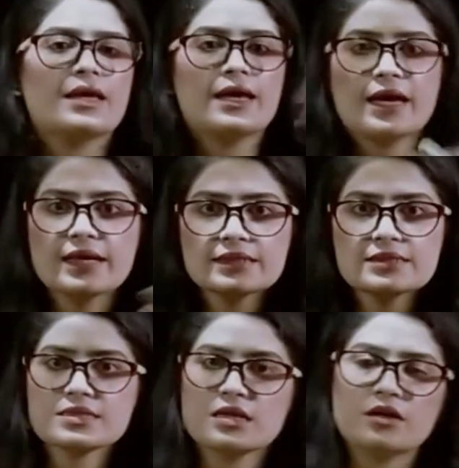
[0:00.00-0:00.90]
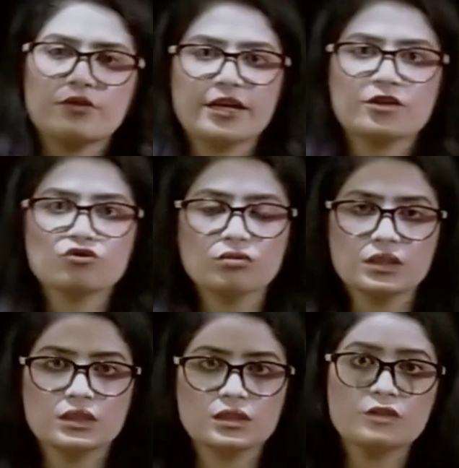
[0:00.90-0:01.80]
alleles are
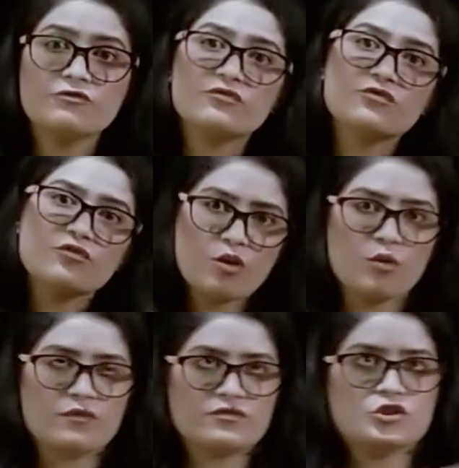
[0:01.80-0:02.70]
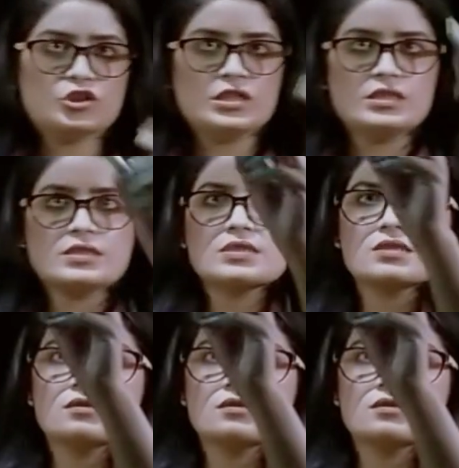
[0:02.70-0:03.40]
actually the form of genes.